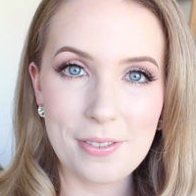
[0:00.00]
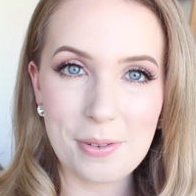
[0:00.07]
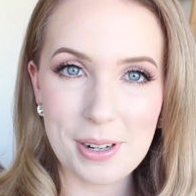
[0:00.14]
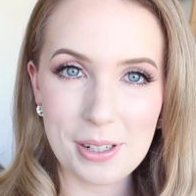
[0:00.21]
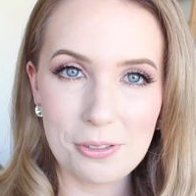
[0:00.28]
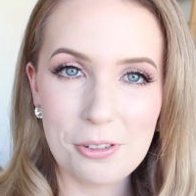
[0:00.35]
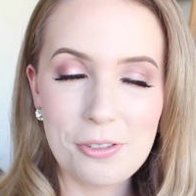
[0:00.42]
have a
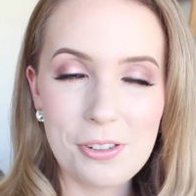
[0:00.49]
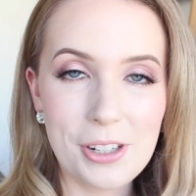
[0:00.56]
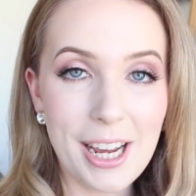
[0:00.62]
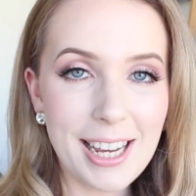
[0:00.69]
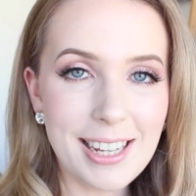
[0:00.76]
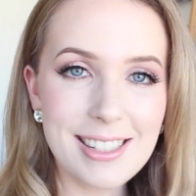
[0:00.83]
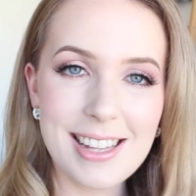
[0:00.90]
wonderful few
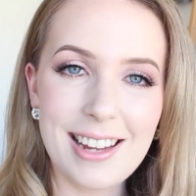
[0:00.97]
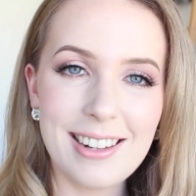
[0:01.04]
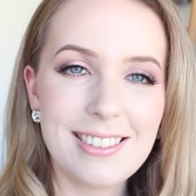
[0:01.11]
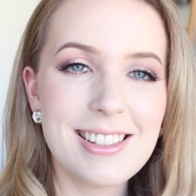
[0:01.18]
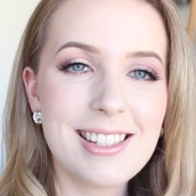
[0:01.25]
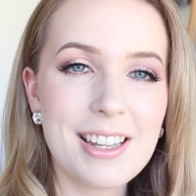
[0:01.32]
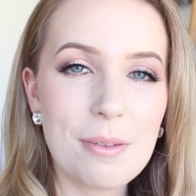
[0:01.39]
days, and
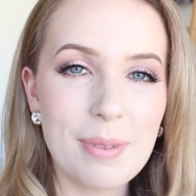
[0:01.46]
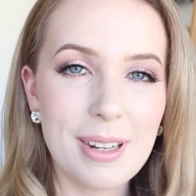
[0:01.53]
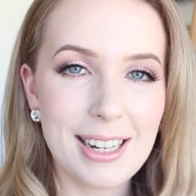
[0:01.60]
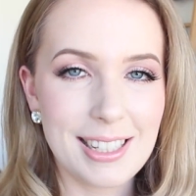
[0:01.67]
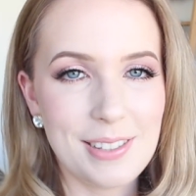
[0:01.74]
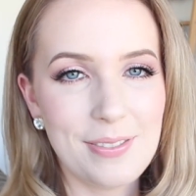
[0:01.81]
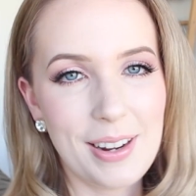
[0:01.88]
I'll see you in my
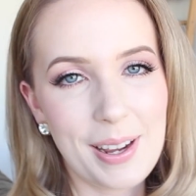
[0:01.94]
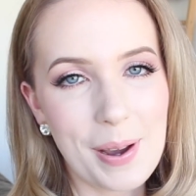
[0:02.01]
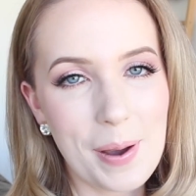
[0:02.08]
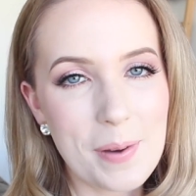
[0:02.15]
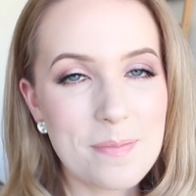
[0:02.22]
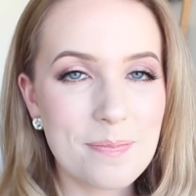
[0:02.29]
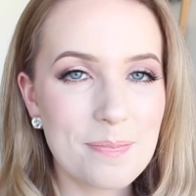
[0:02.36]
next
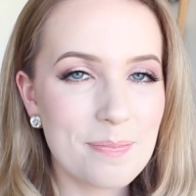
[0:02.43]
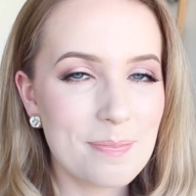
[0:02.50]
video.